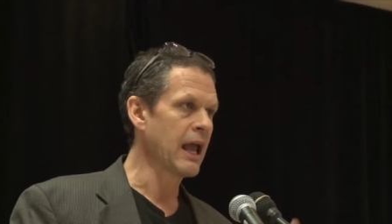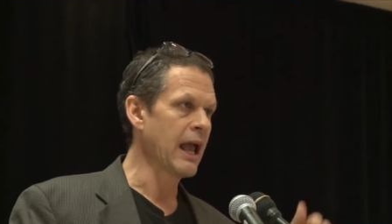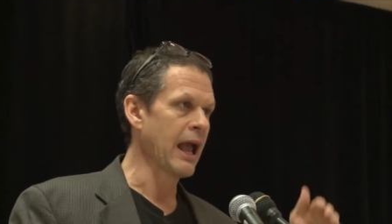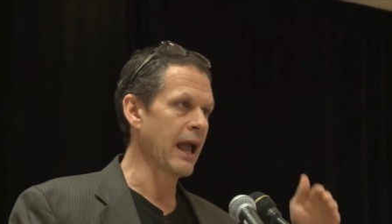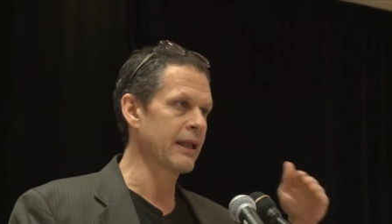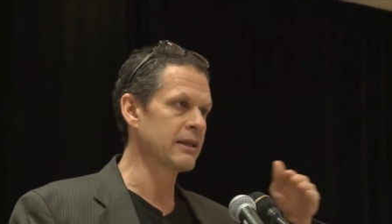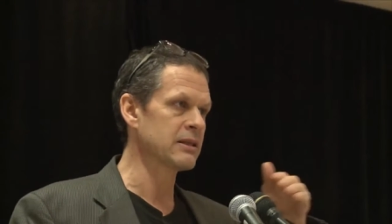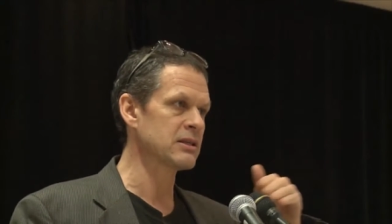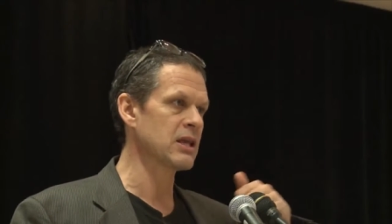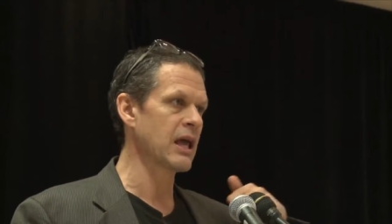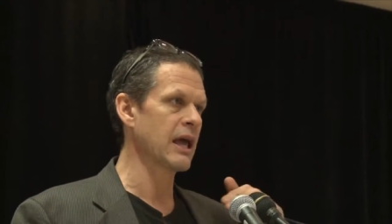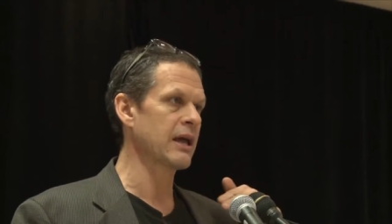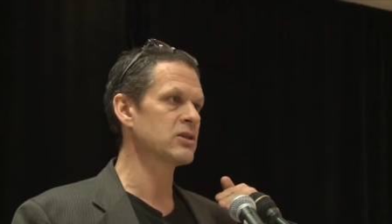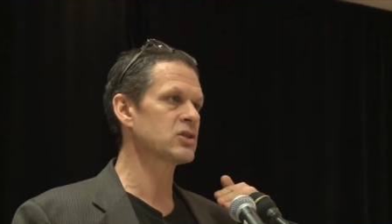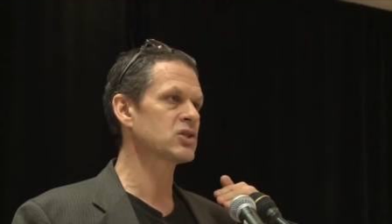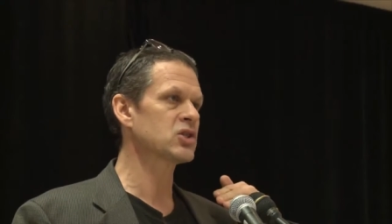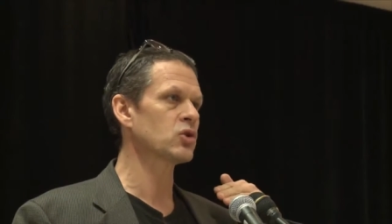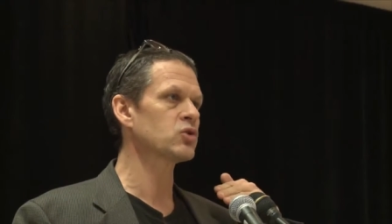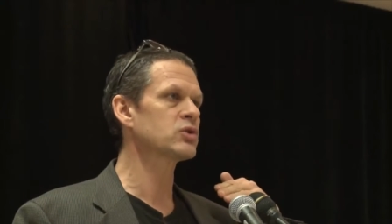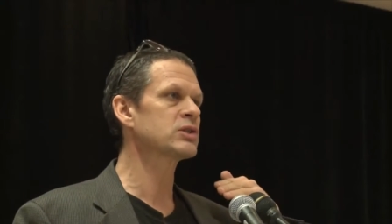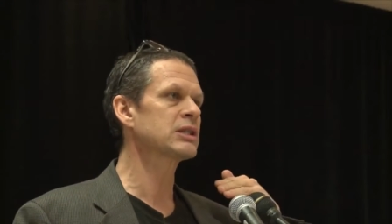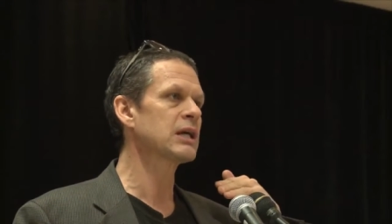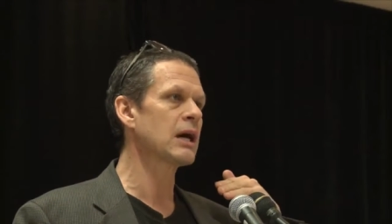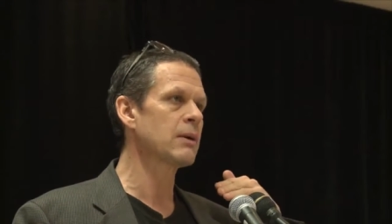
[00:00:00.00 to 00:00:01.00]
And, and
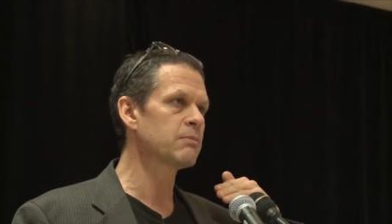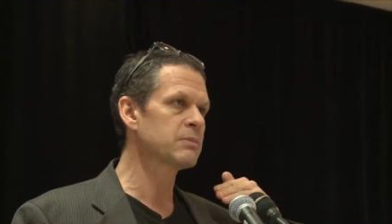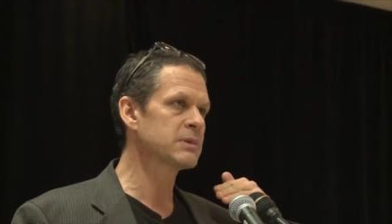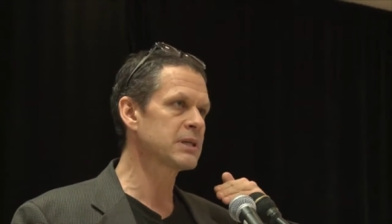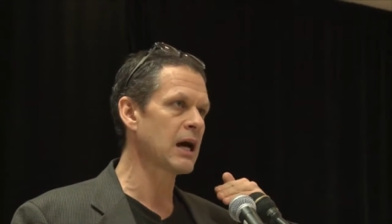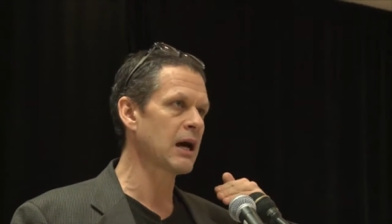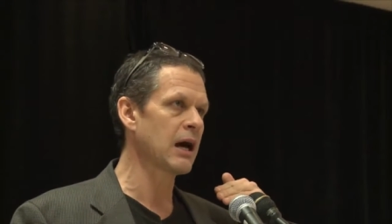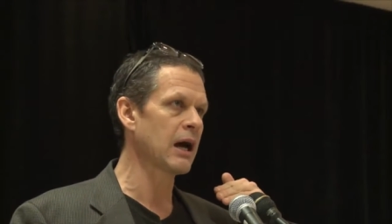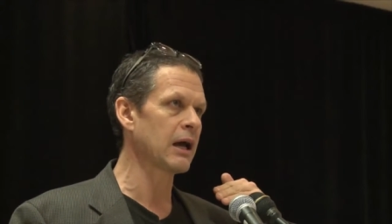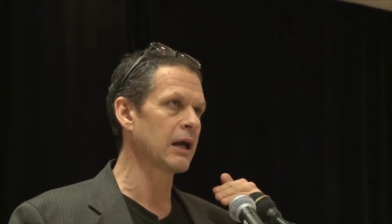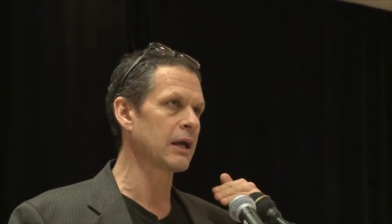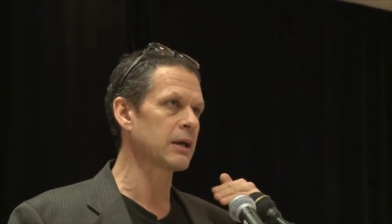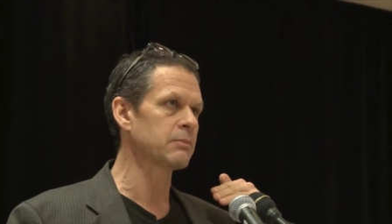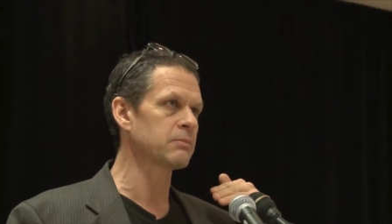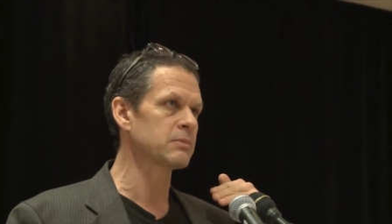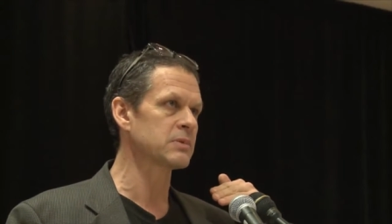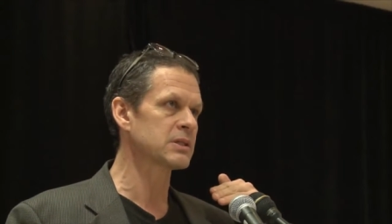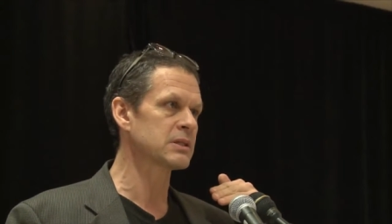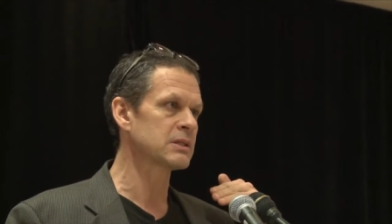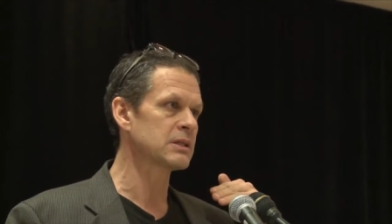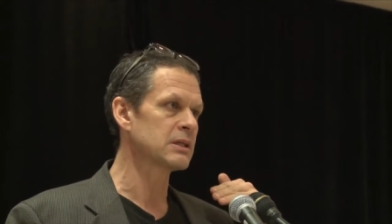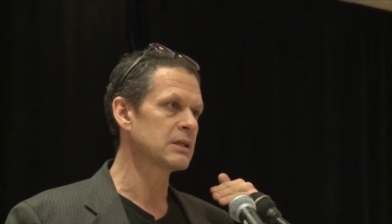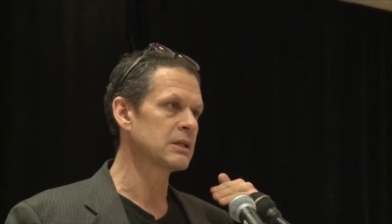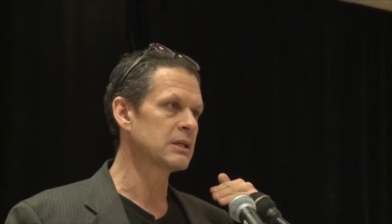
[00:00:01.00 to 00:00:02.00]
so
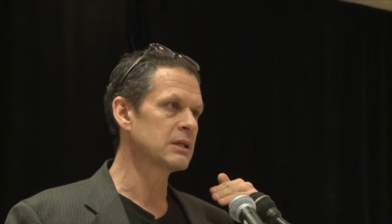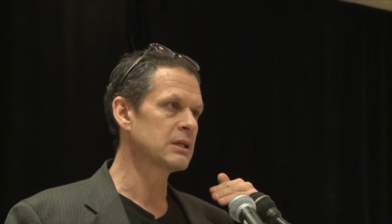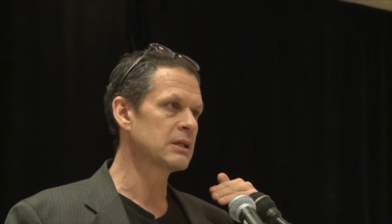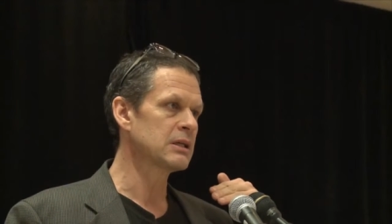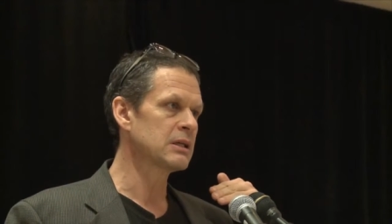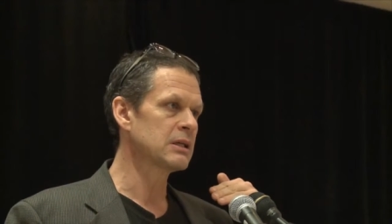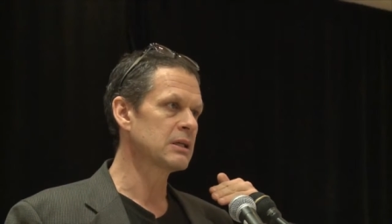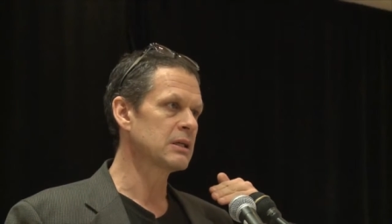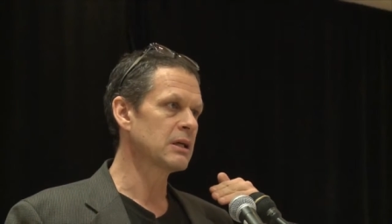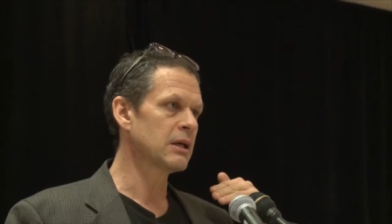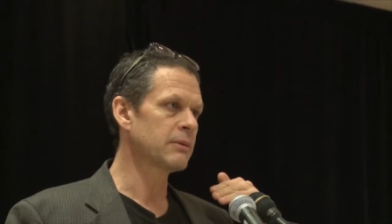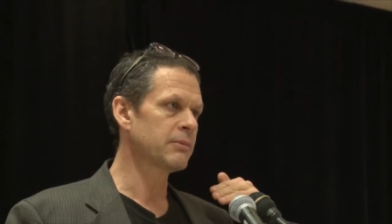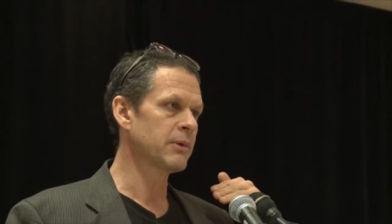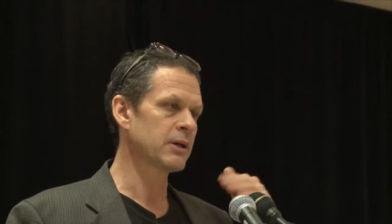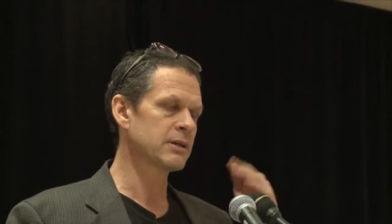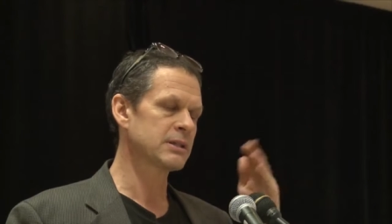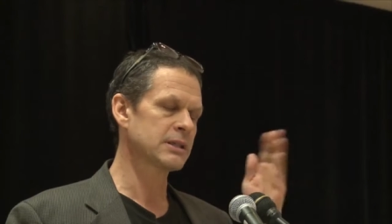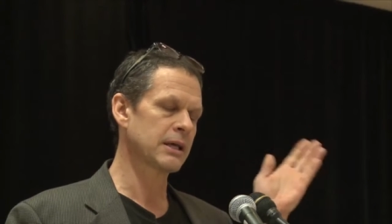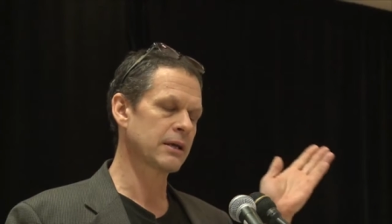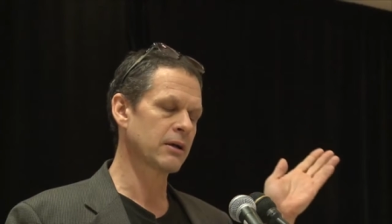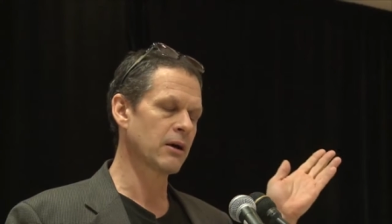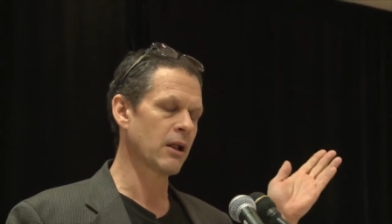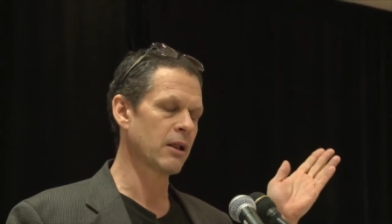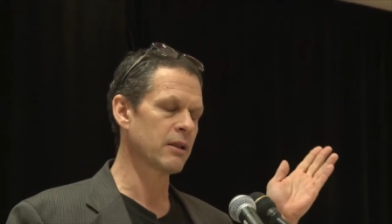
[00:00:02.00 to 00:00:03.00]
sometimes, I'm not
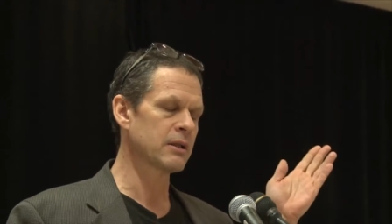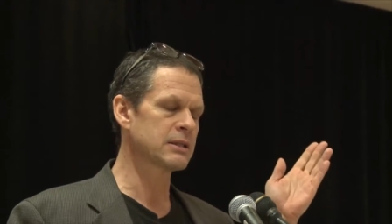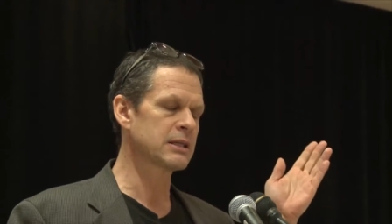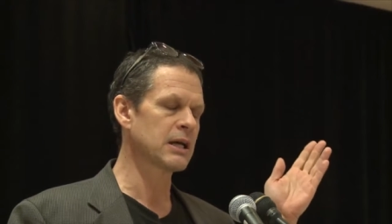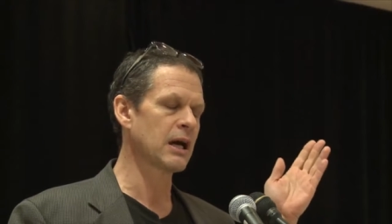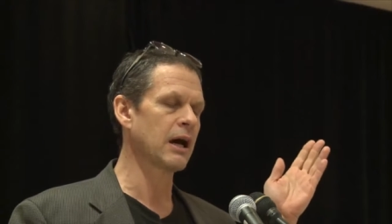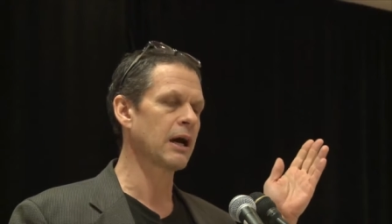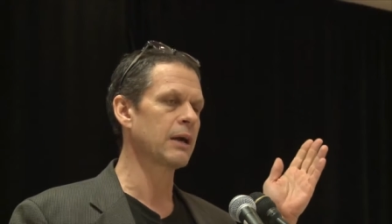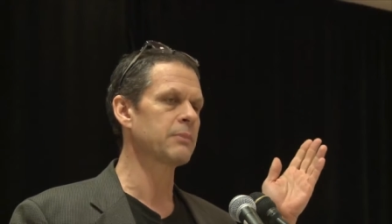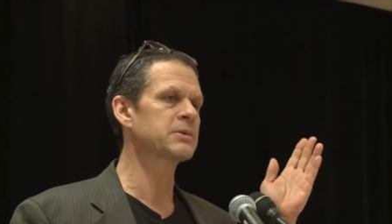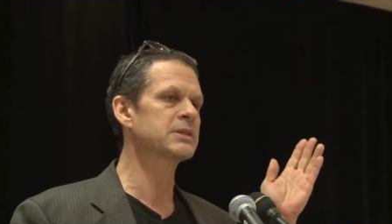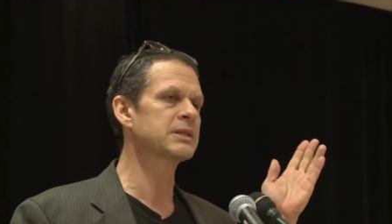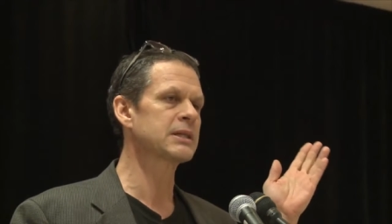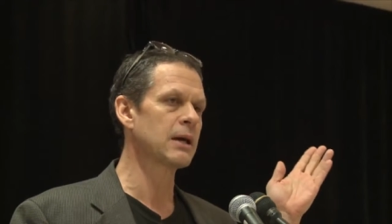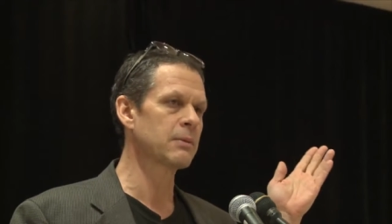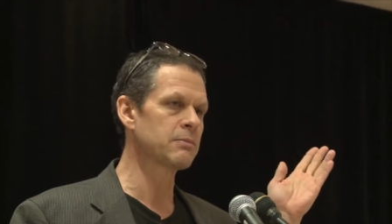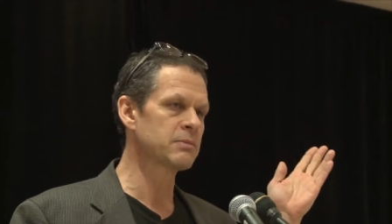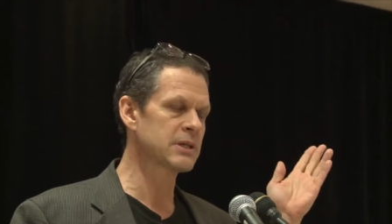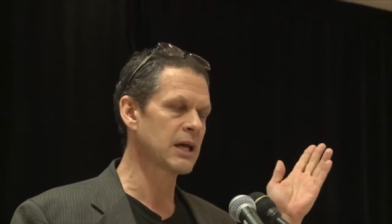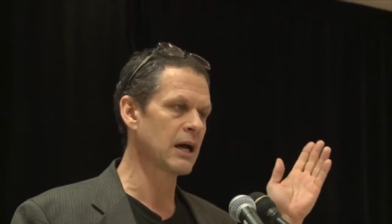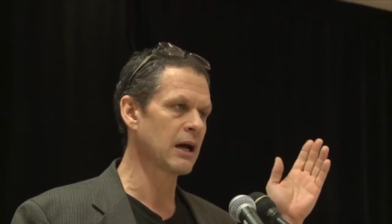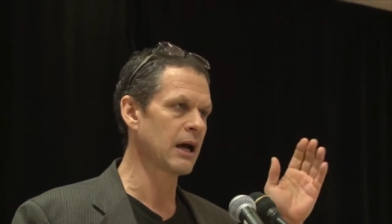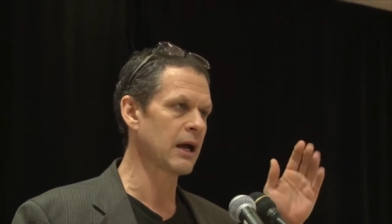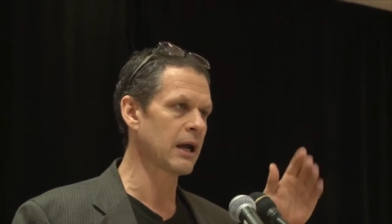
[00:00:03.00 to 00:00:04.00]
saying all the time,
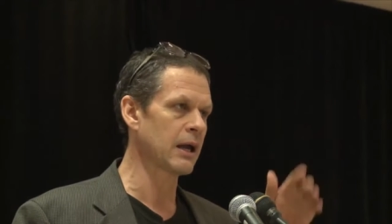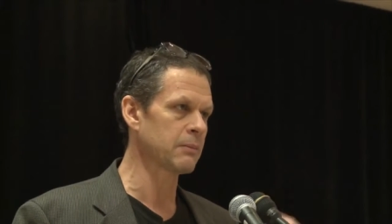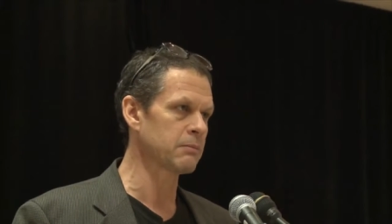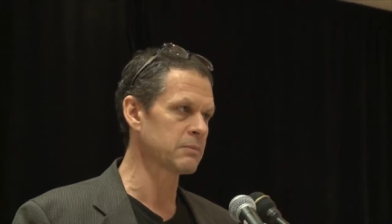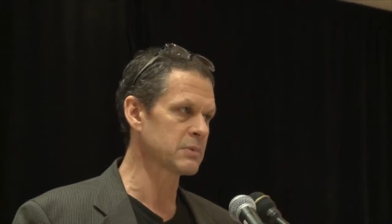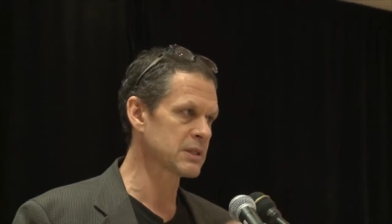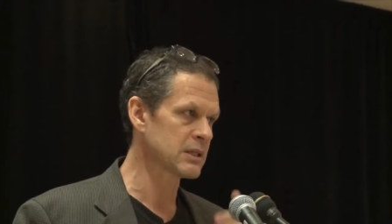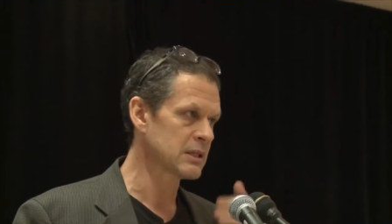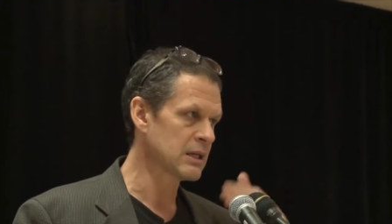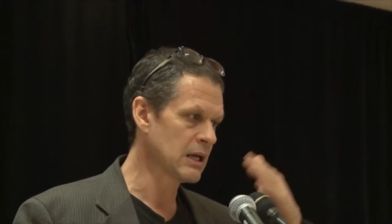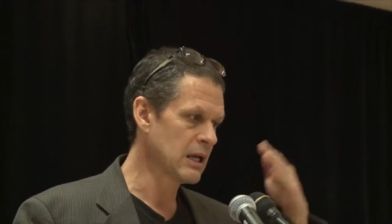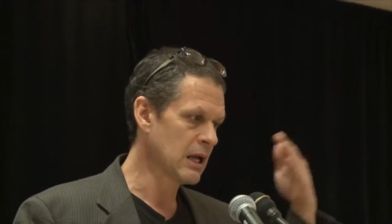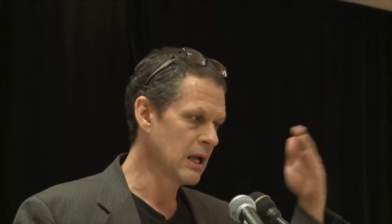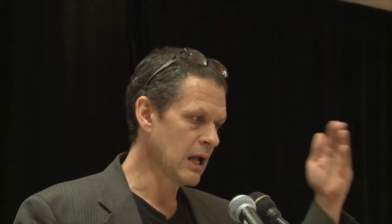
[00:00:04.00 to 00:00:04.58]
sometimes